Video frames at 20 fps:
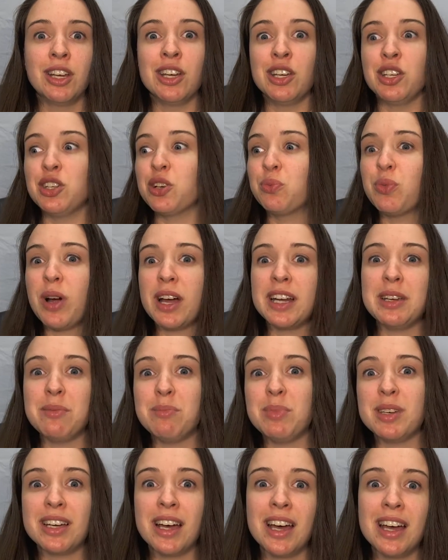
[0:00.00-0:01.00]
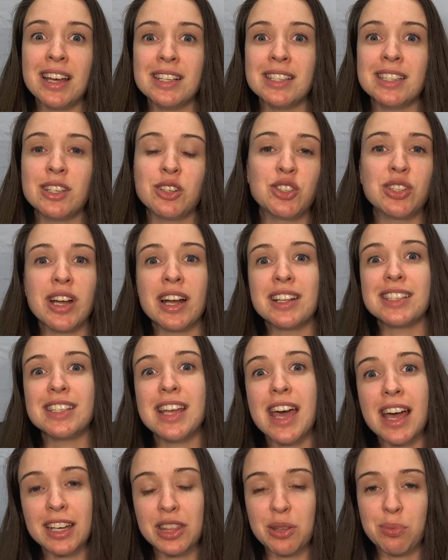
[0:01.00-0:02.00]
you're running because there's not
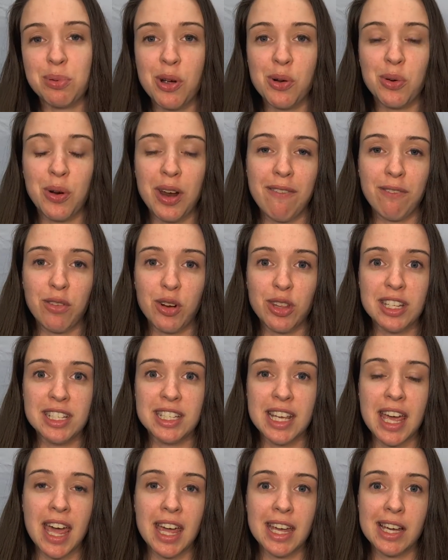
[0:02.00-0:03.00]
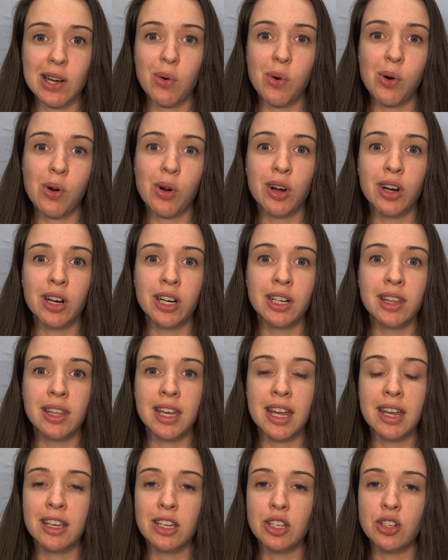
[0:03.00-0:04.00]
snack at the program for the day, or
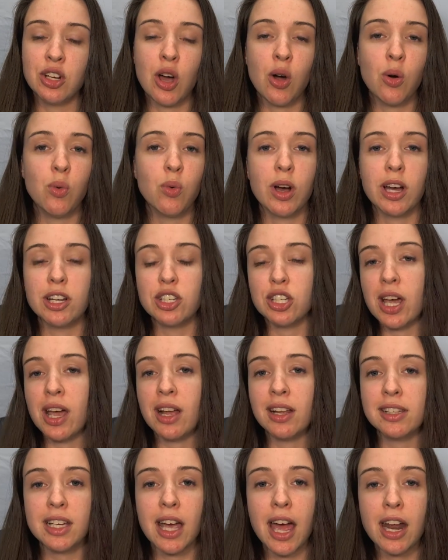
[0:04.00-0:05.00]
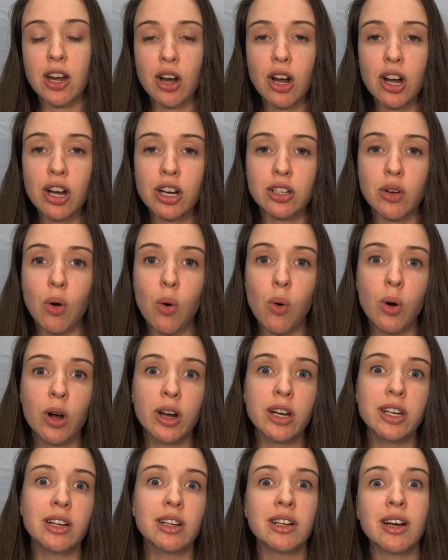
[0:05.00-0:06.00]
a child got hurt, or
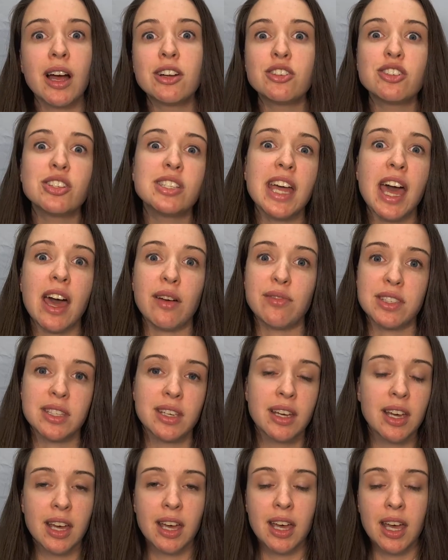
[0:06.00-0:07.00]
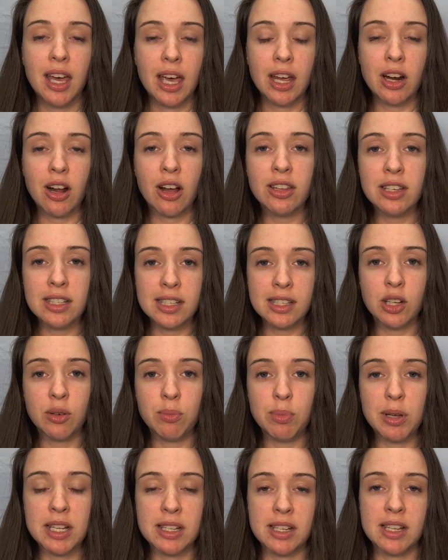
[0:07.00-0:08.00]
you're understaffed, and all these little
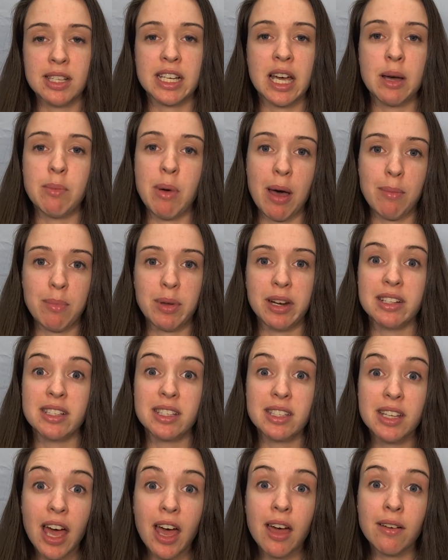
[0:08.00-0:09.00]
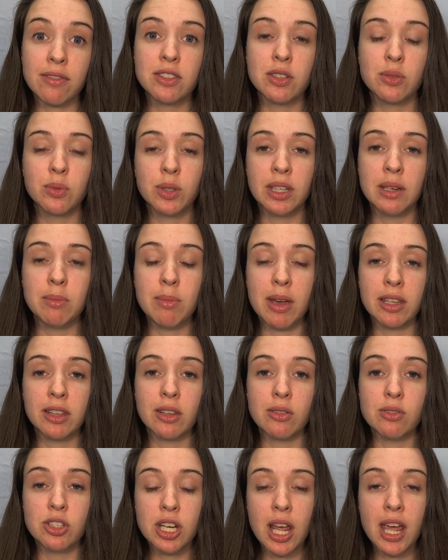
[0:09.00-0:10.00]
pieces come up, and it's tough to really make
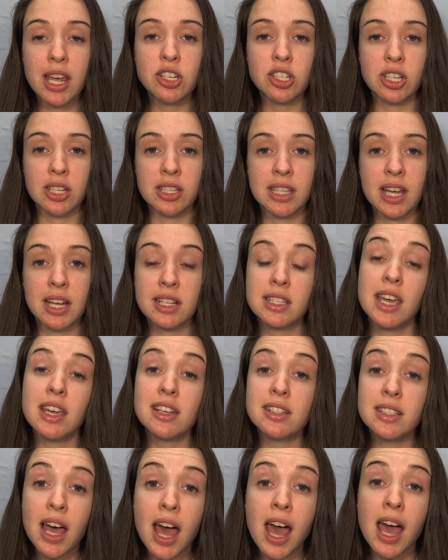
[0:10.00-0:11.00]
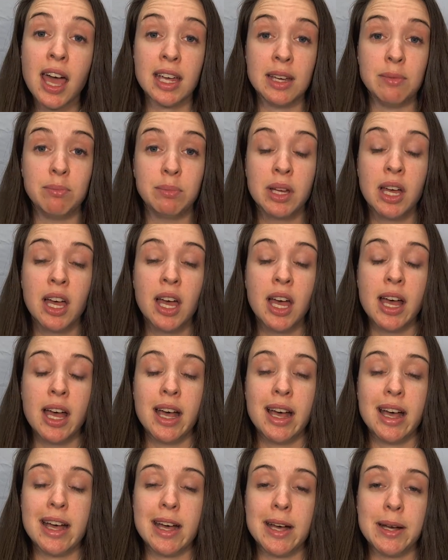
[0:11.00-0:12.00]
those changes that take time.
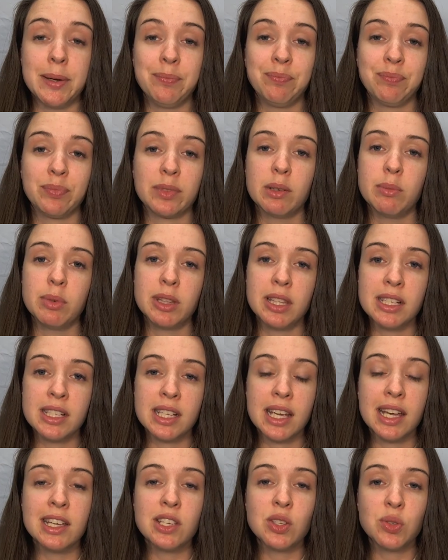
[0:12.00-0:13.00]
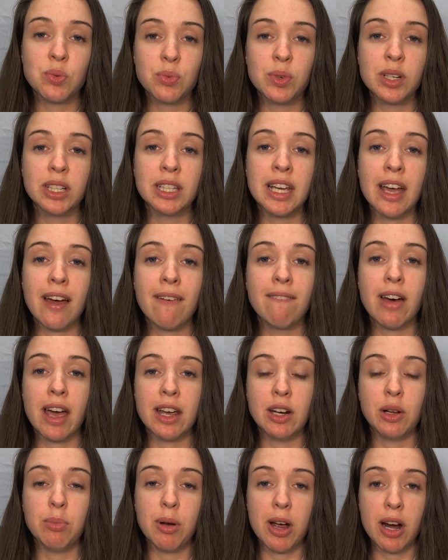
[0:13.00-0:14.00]
But this is really a
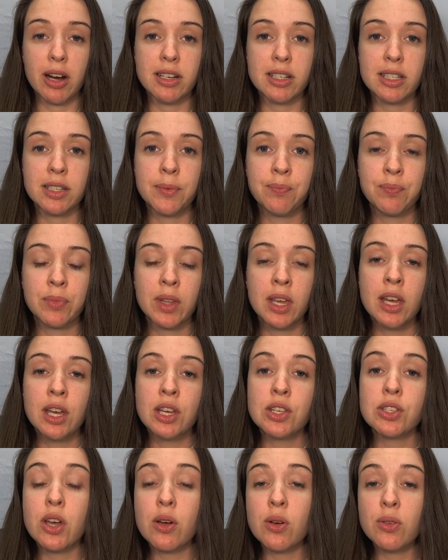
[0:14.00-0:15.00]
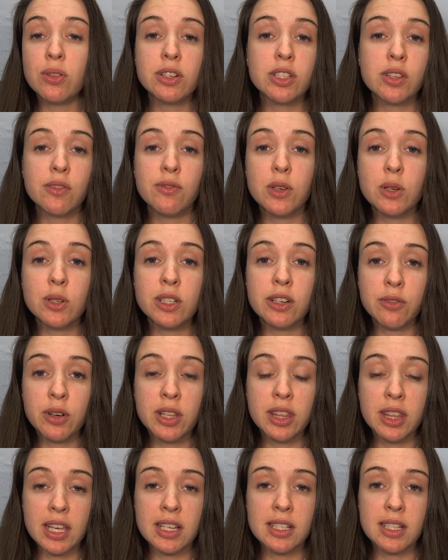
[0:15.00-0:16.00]
vital part. So there's a few
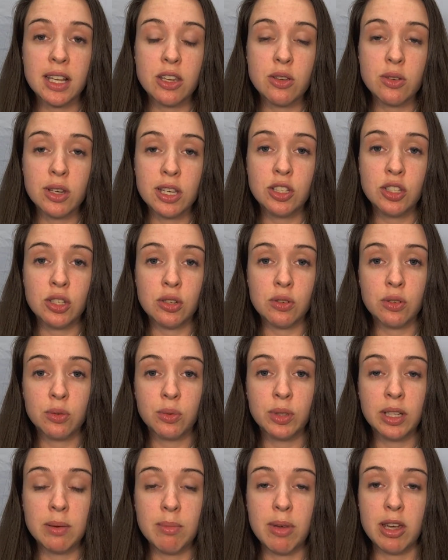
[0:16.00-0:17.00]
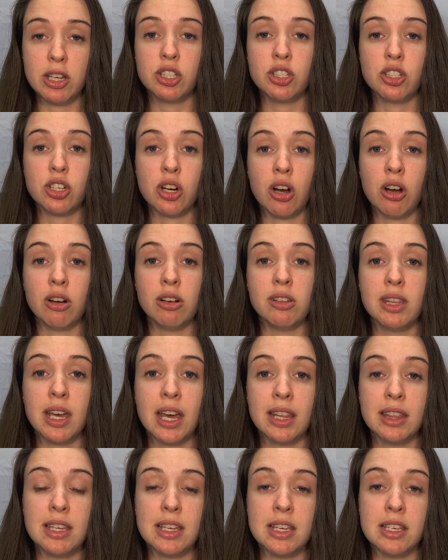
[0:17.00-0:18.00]
different things that you can do to really make sure
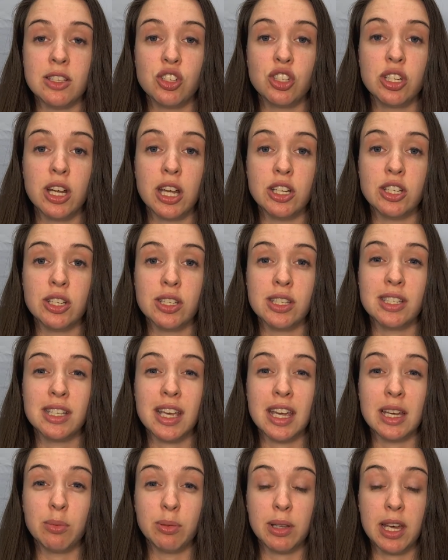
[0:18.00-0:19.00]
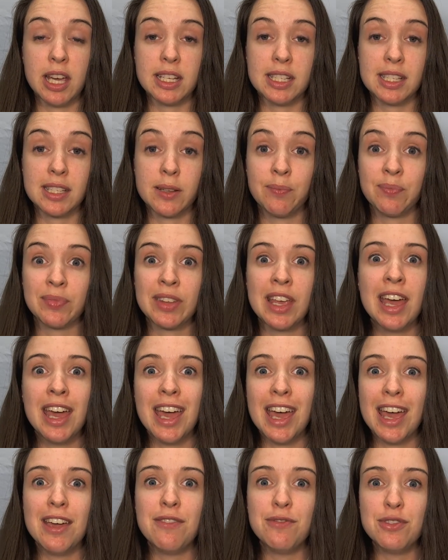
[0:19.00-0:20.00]
that these changes take place.
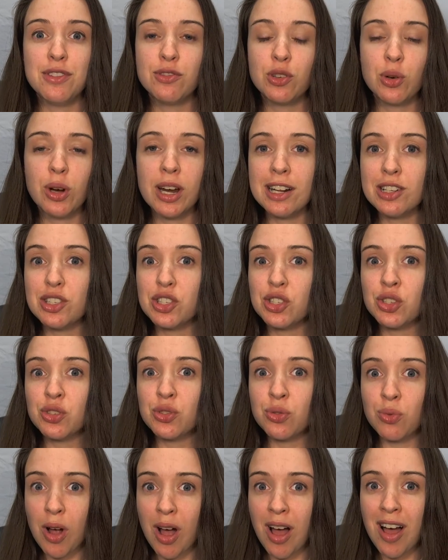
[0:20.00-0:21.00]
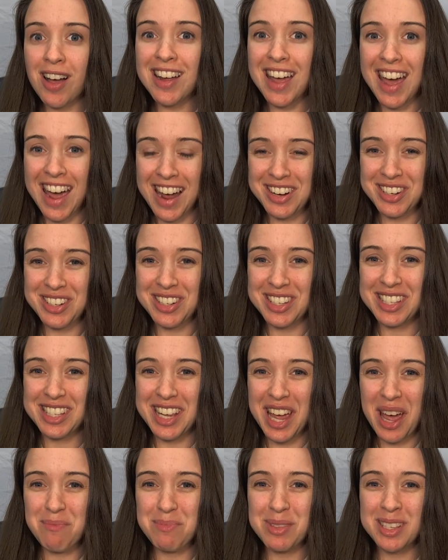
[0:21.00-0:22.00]
If you've created strong action
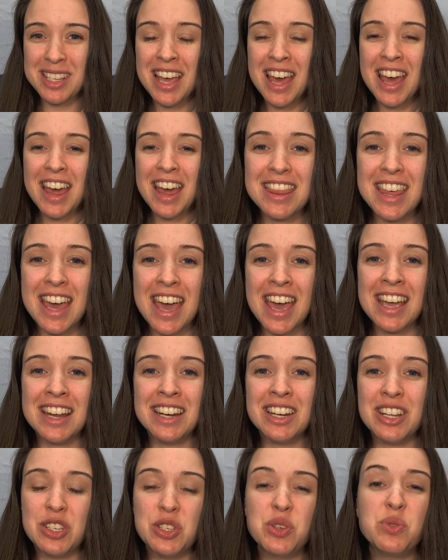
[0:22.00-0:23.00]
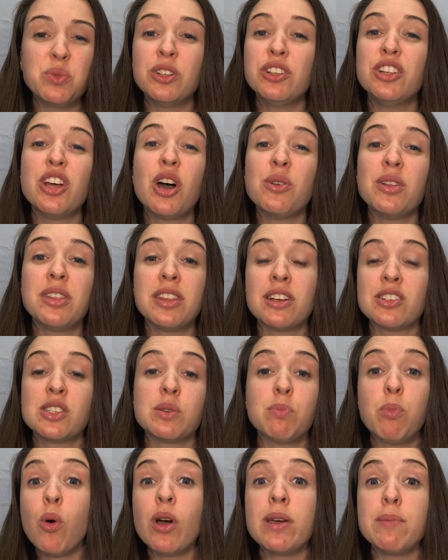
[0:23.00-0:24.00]
steps, then you will know that there's
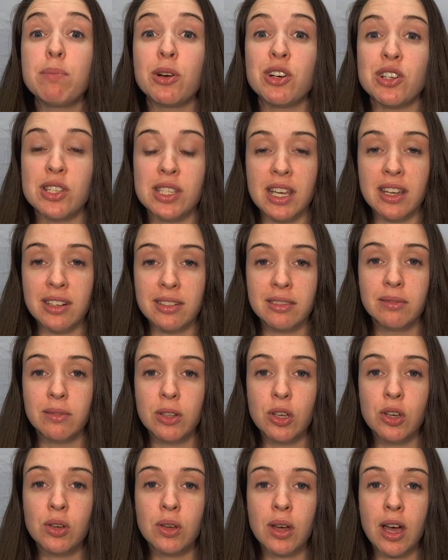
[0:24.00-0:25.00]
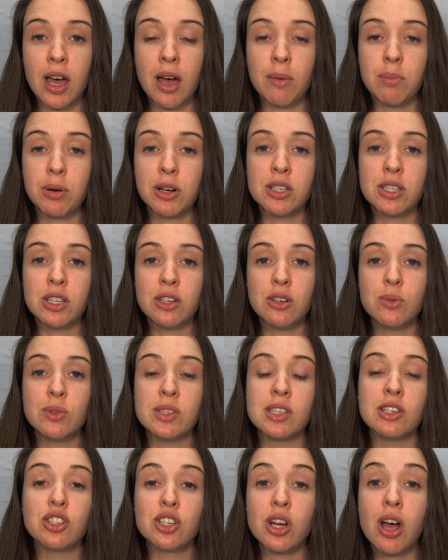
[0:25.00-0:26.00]
a point person, a person who is
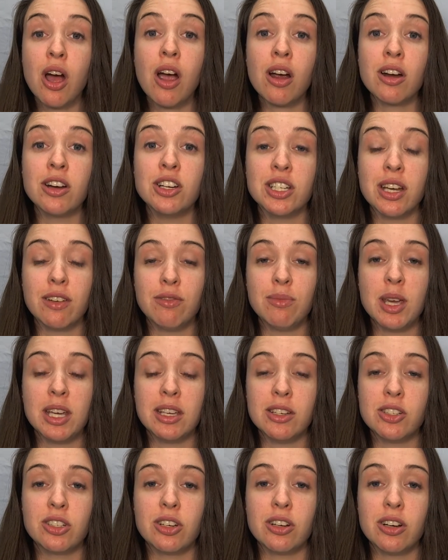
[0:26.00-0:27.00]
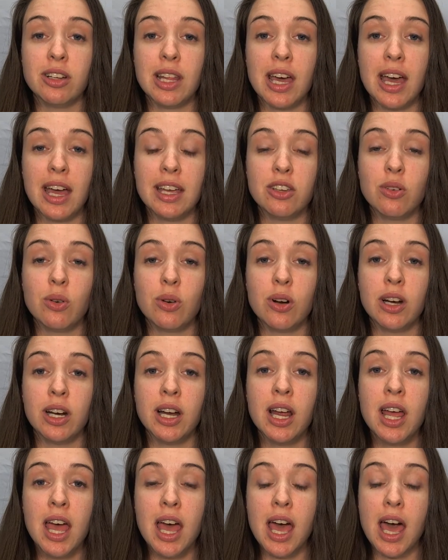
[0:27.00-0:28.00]
in charge of making sure that your
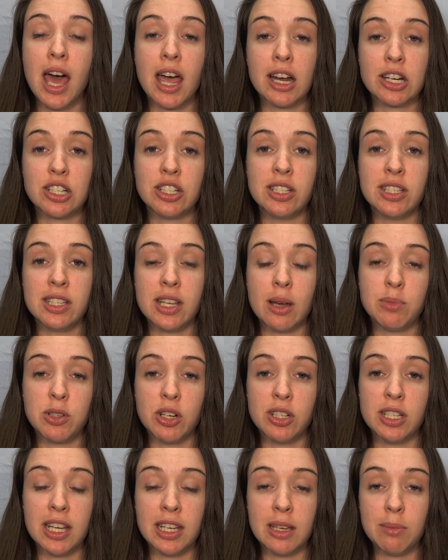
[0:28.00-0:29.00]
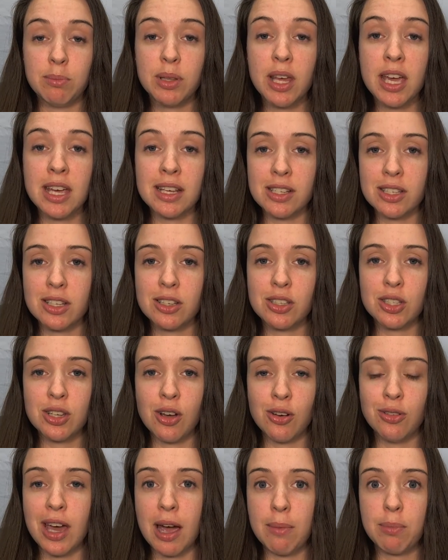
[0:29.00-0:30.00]
action steps are taking place.
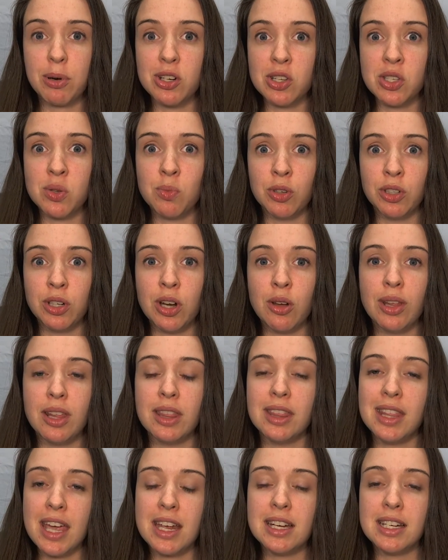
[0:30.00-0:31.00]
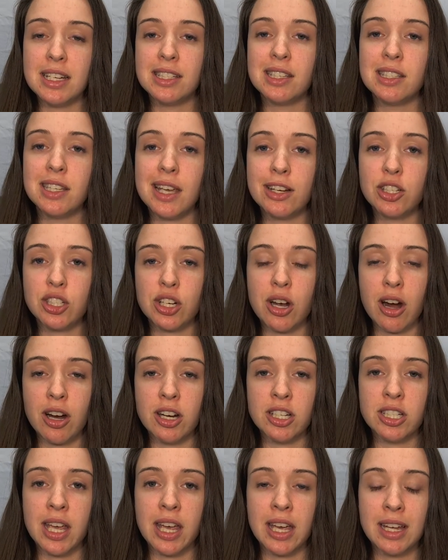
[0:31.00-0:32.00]
So that person will know that they need to take
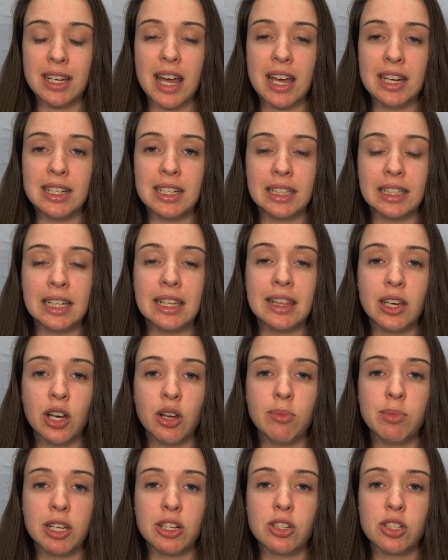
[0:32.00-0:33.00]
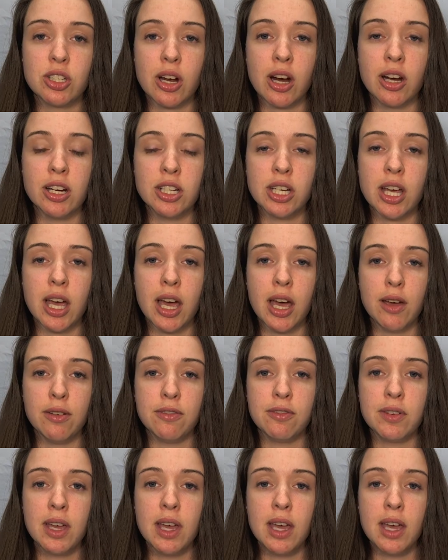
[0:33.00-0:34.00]
charge, and ideally they'll be in charge
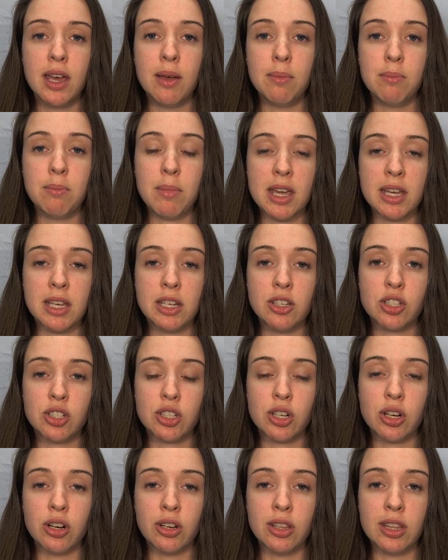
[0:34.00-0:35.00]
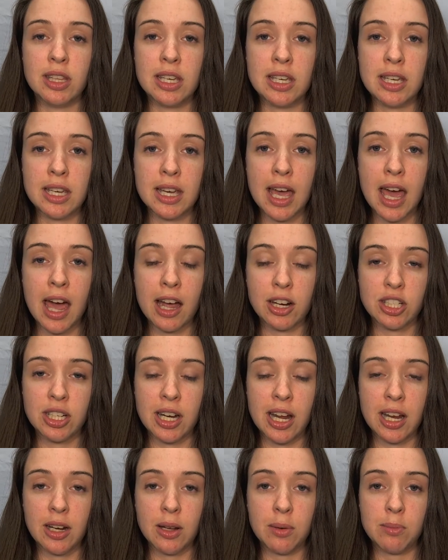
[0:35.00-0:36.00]
of making sure the action
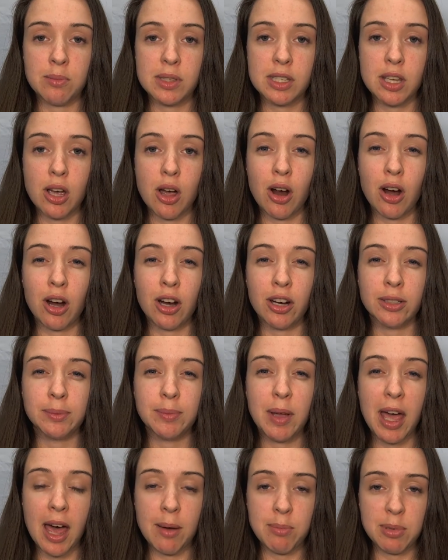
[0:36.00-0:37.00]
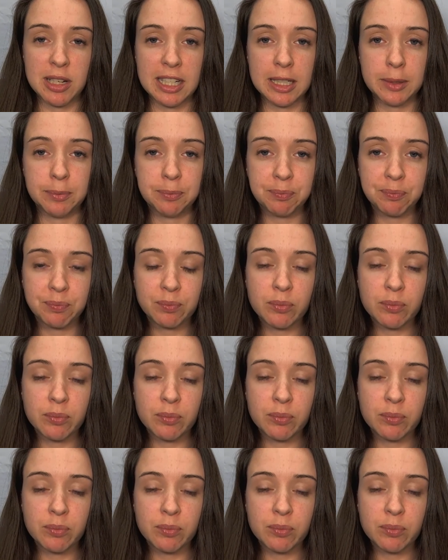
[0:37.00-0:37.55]
items are happening.